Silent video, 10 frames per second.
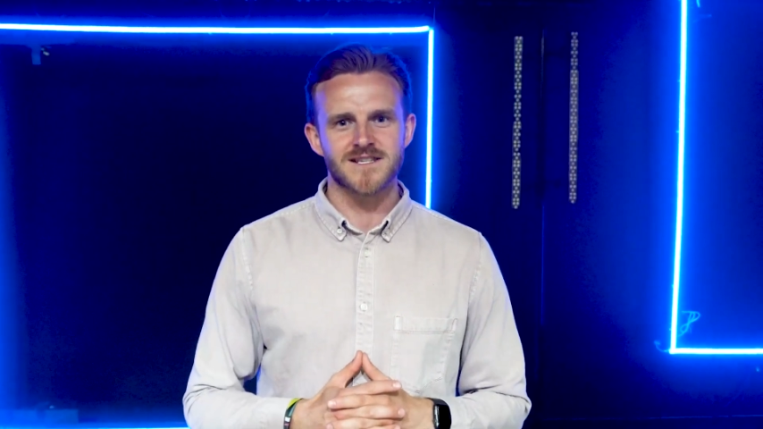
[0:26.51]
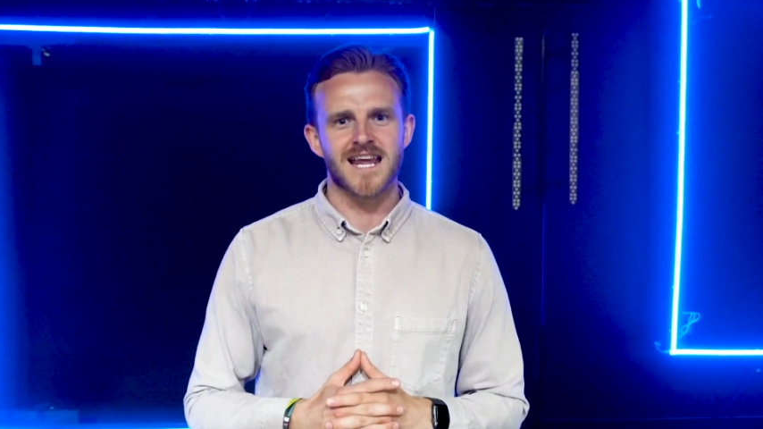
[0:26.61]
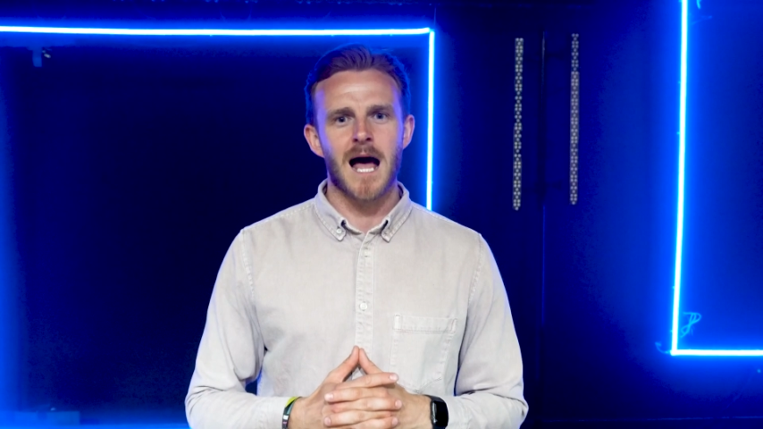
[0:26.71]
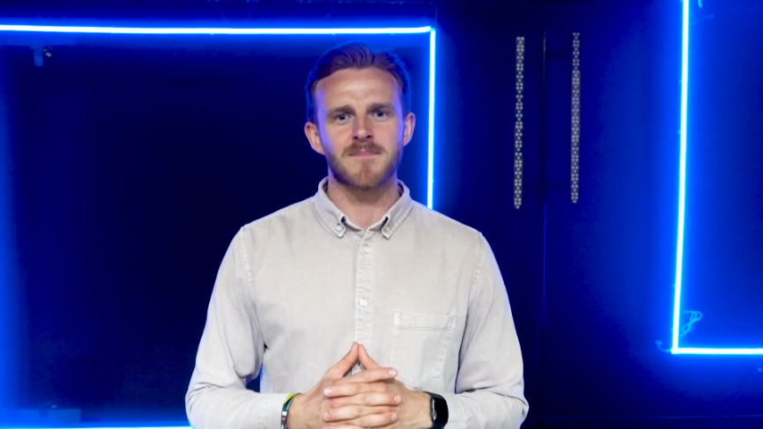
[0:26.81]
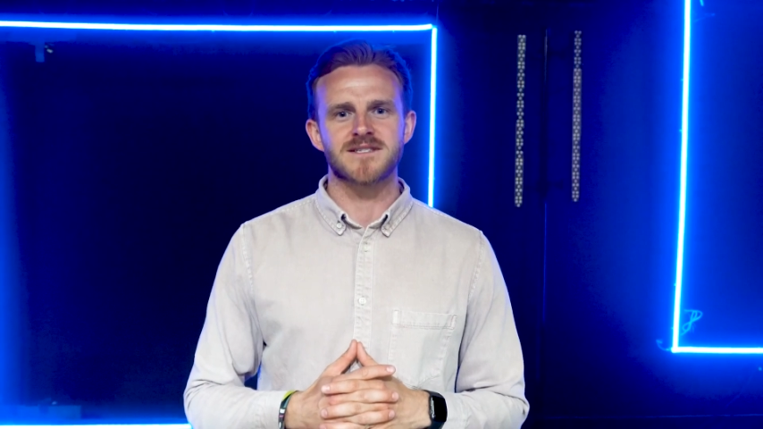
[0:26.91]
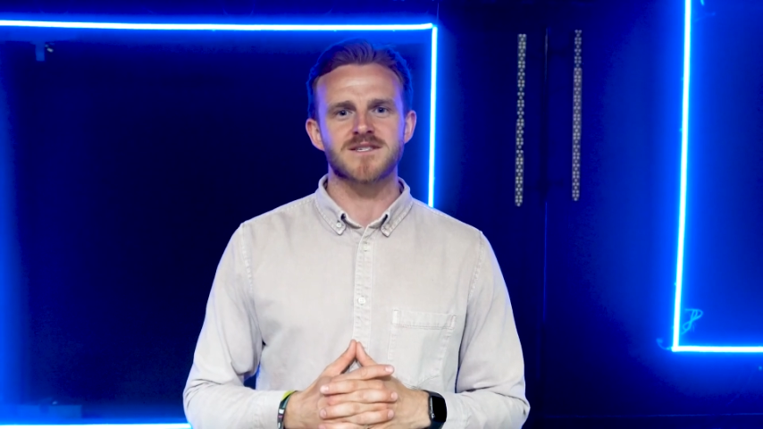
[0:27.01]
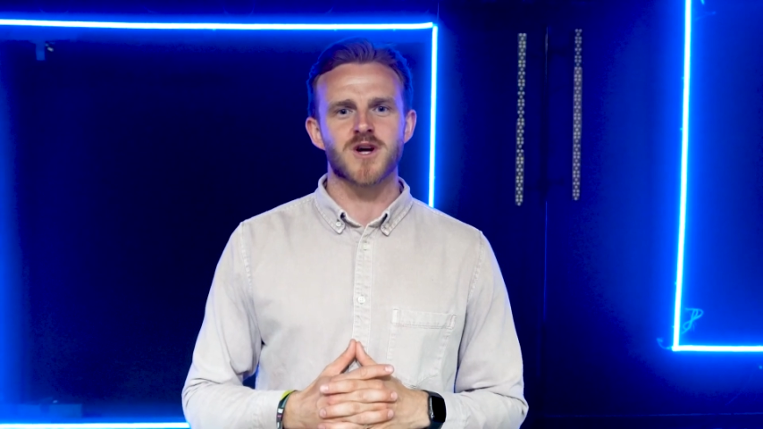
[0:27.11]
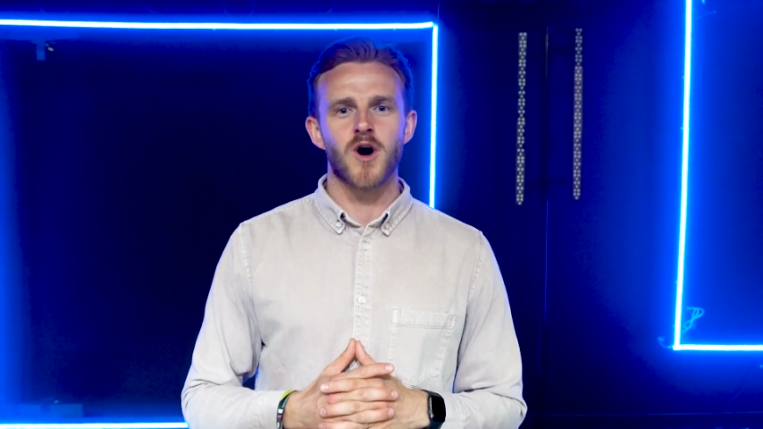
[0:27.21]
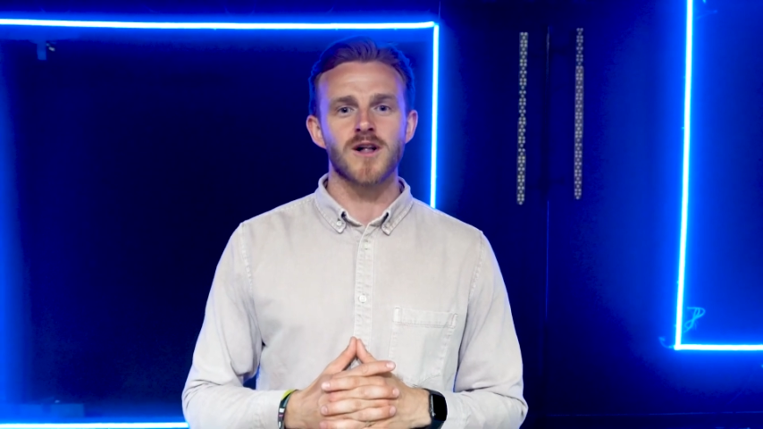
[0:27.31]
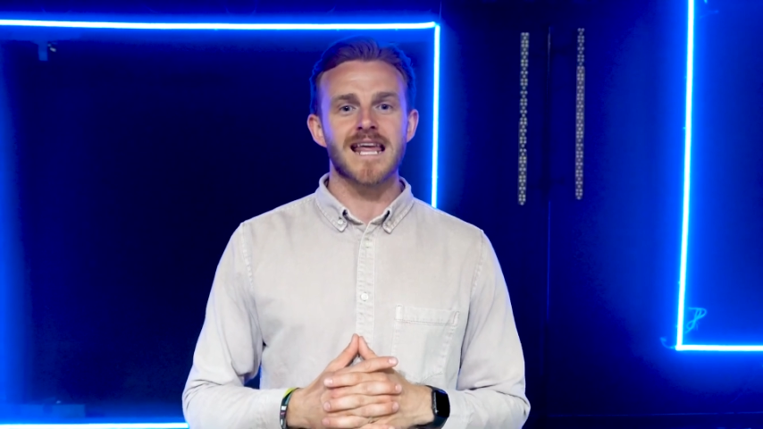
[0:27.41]
campuses
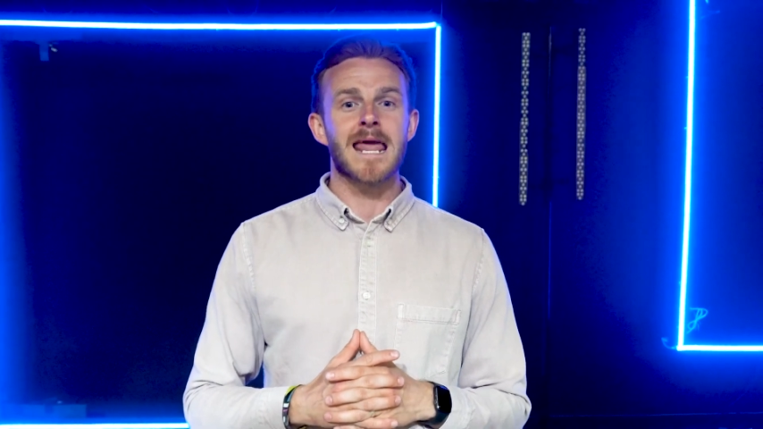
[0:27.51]
called